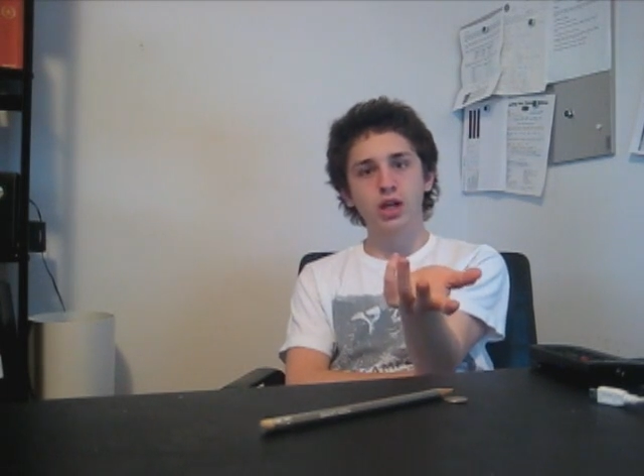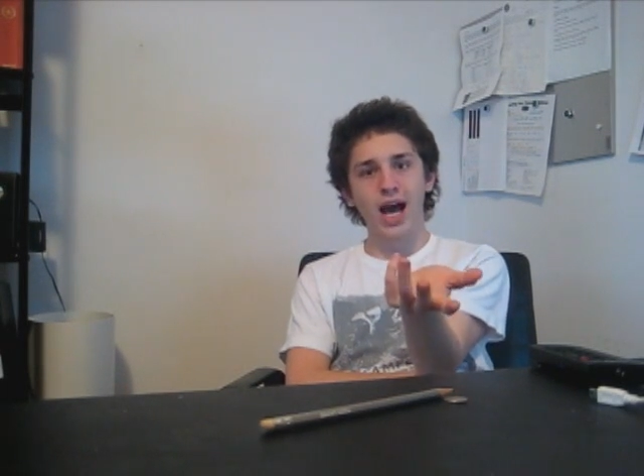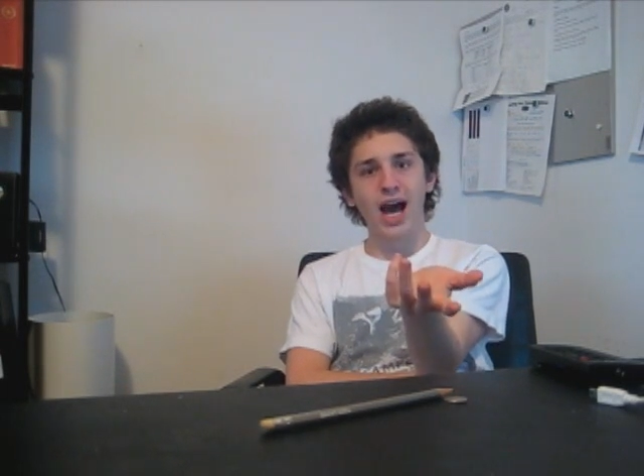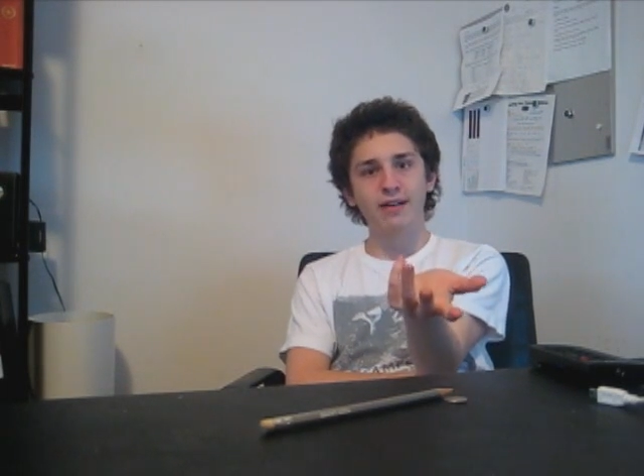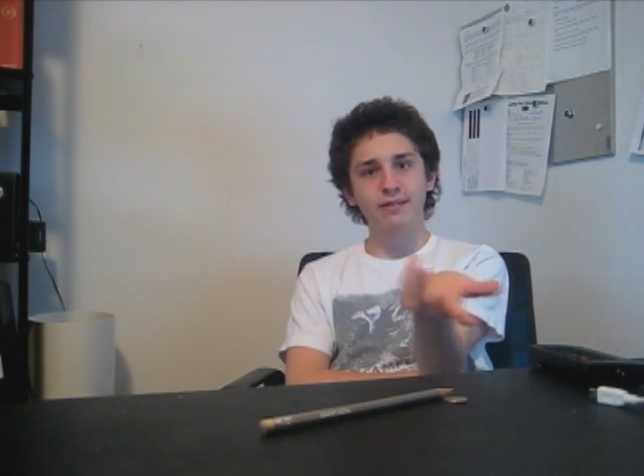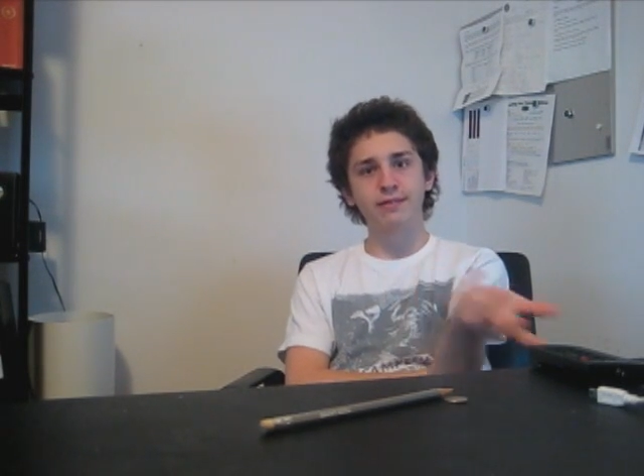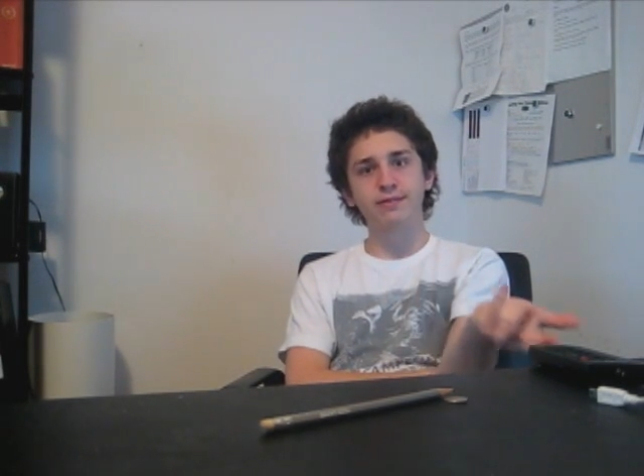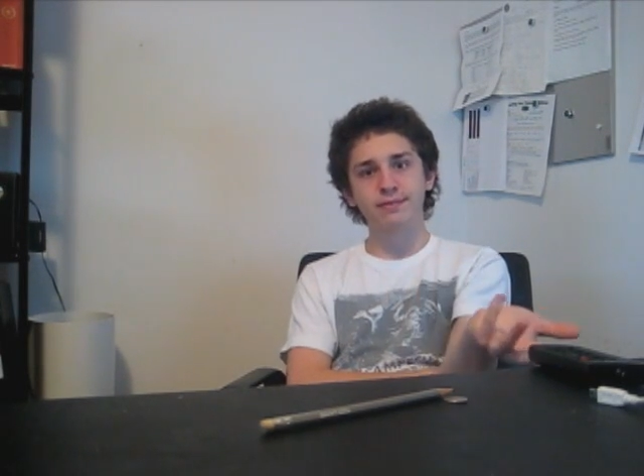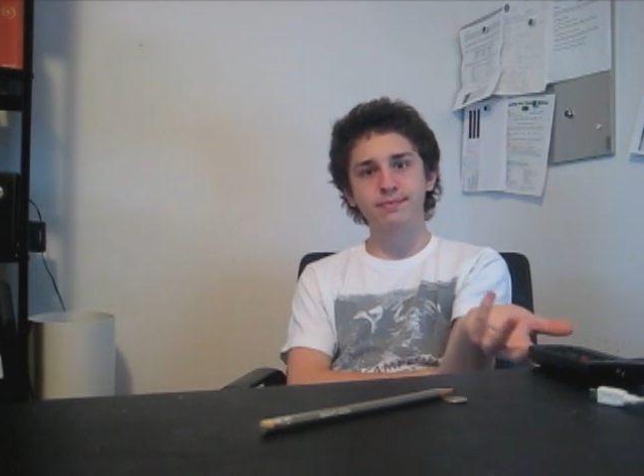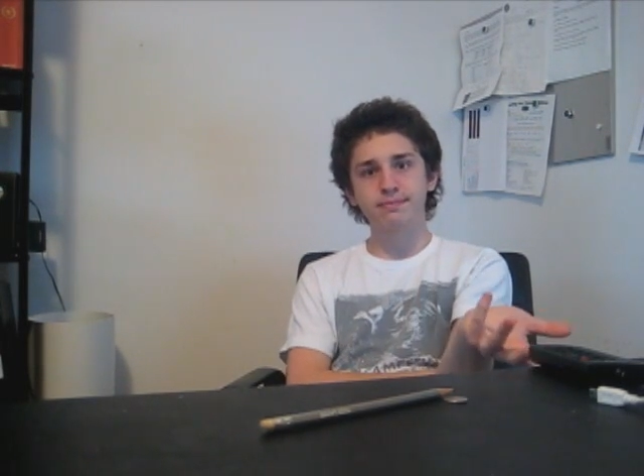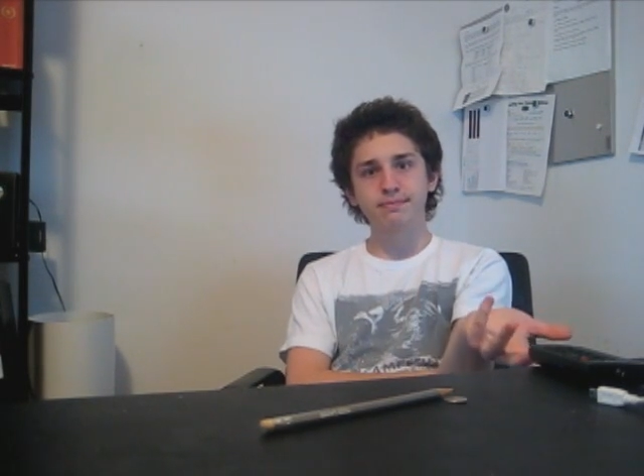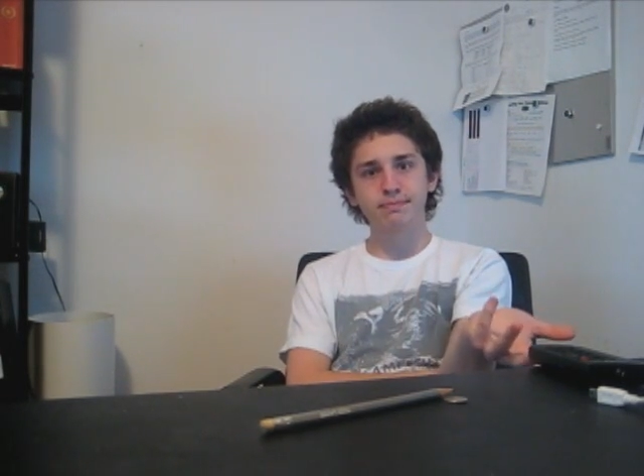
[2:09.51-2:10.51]
have
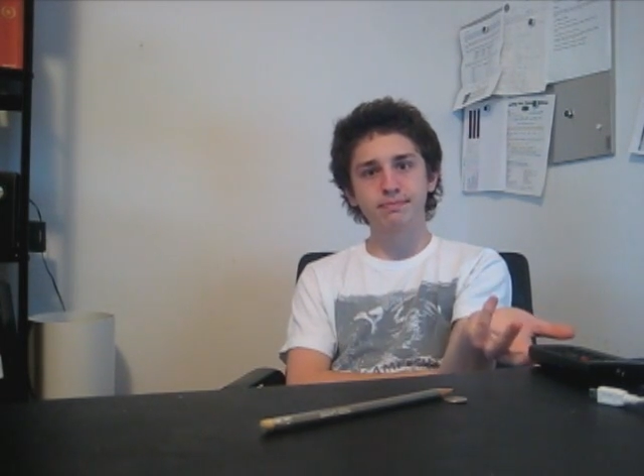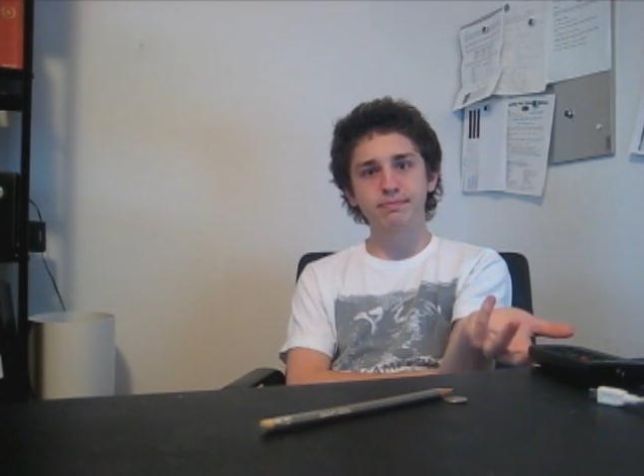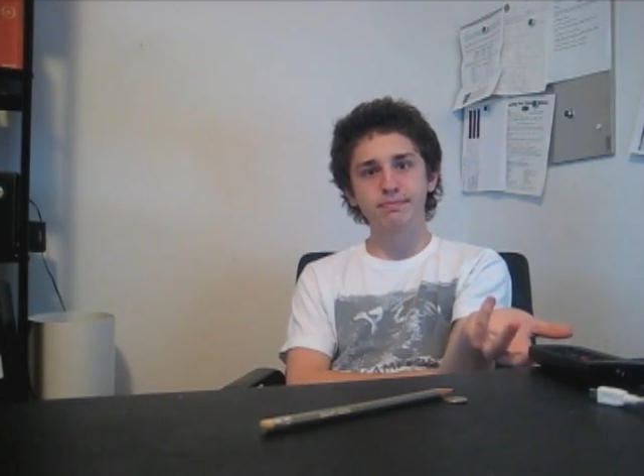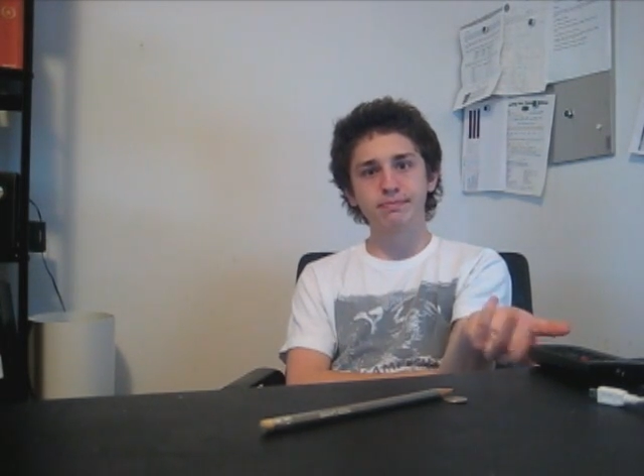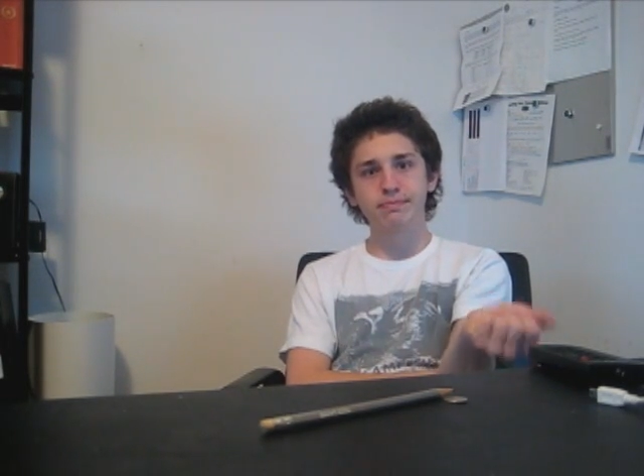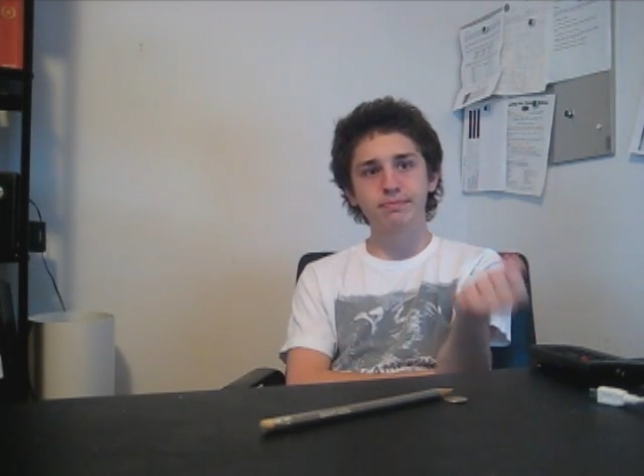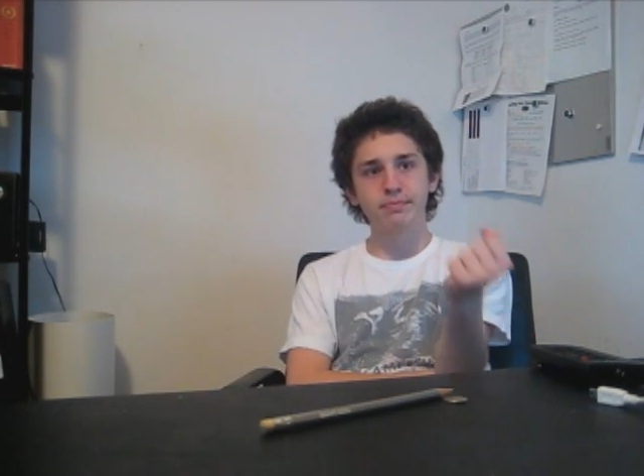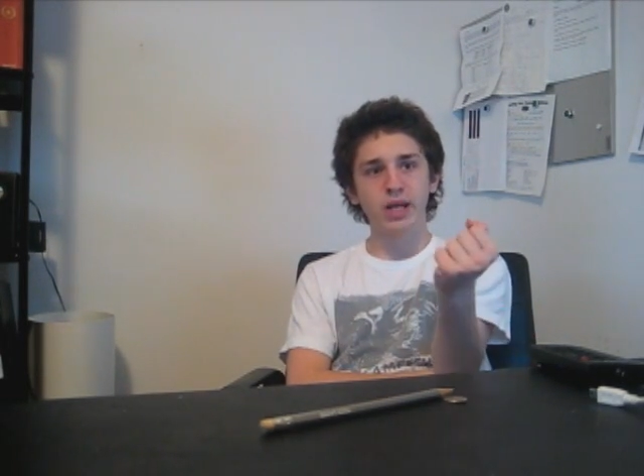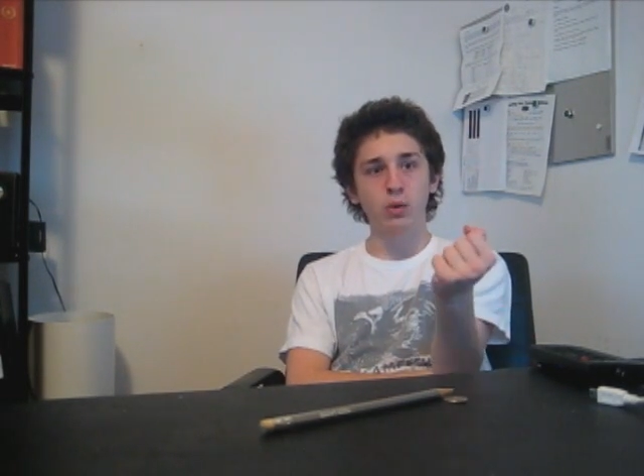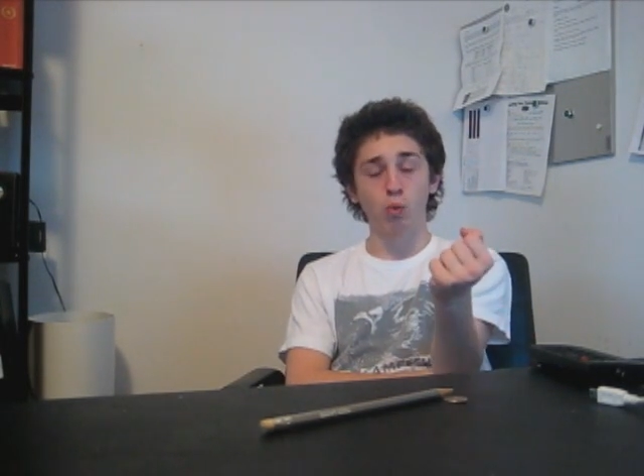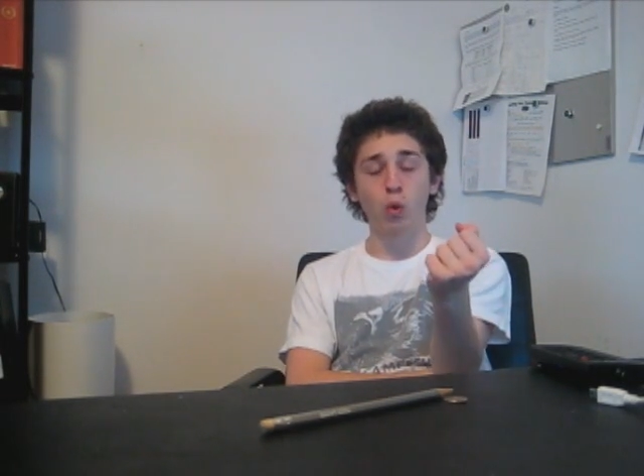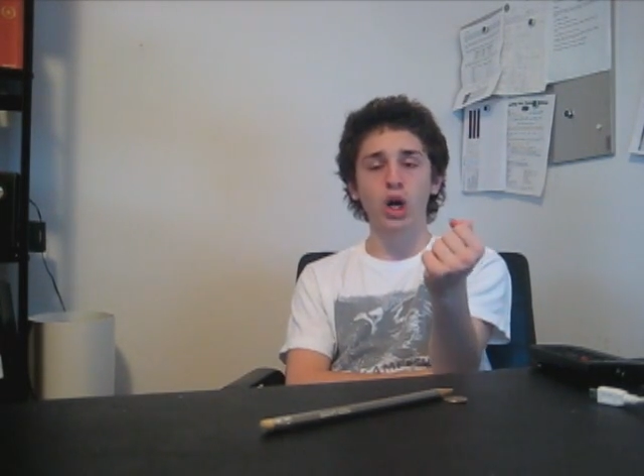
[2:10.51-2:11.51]

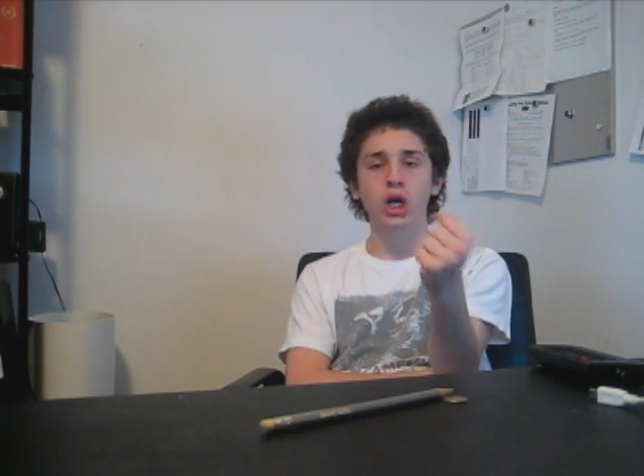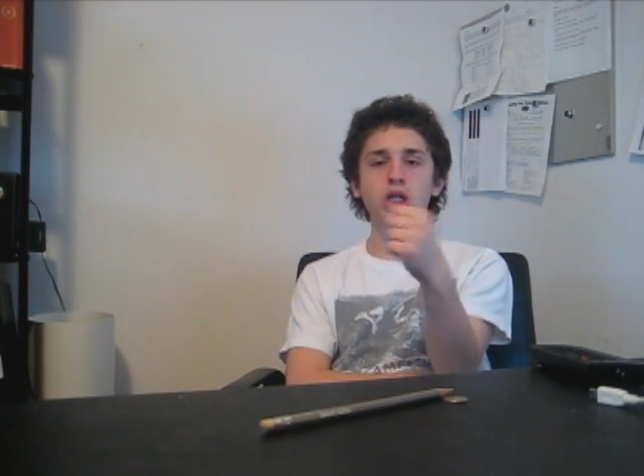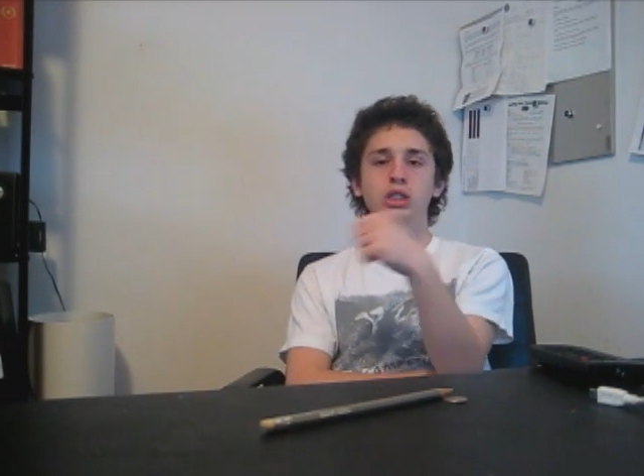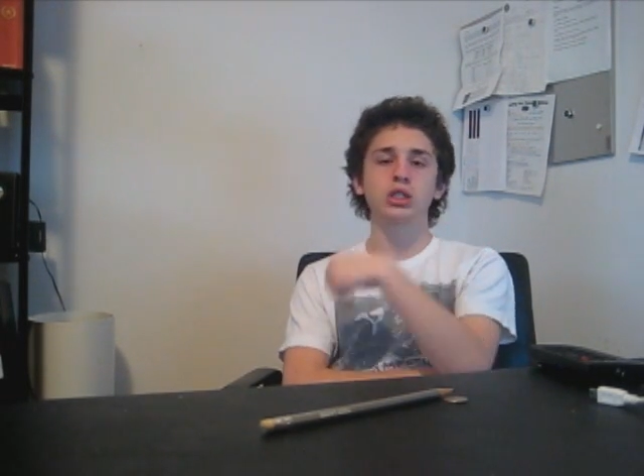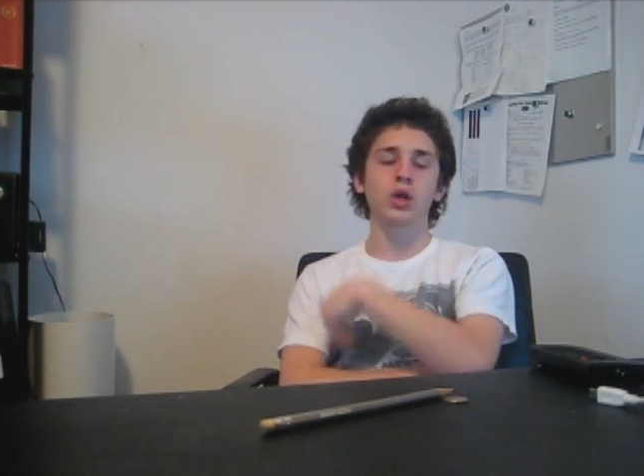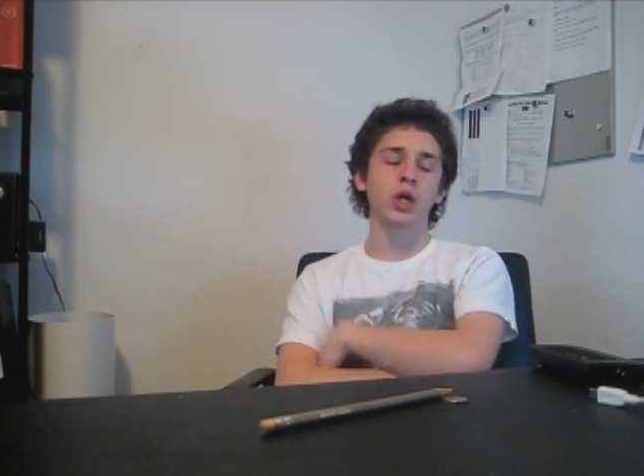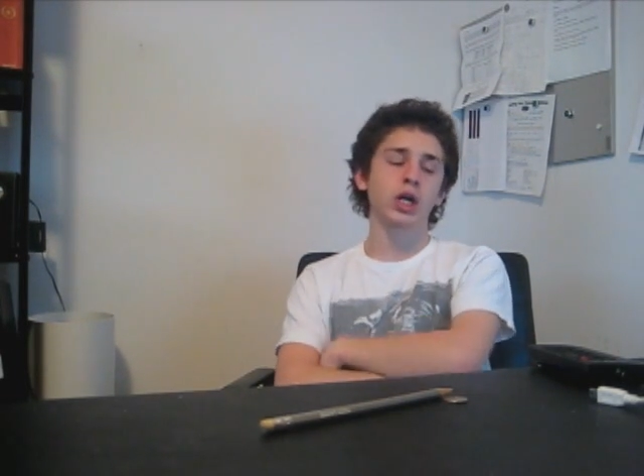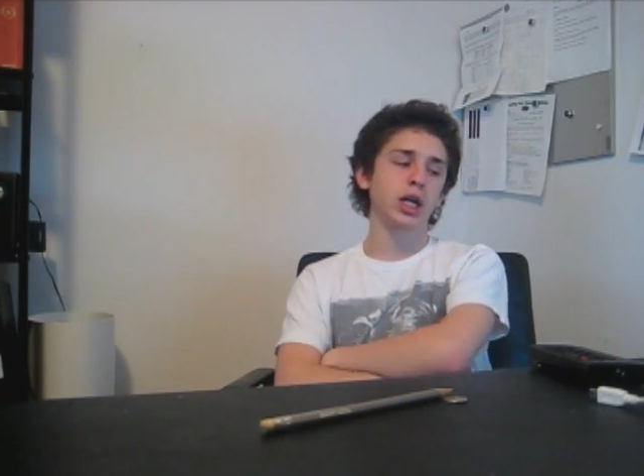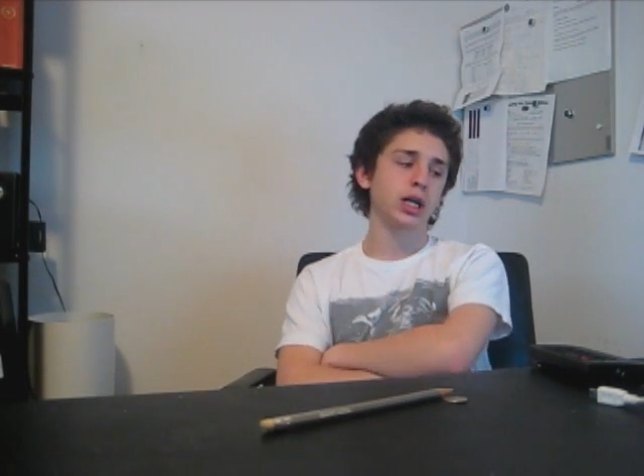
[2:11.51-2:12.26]
it work. So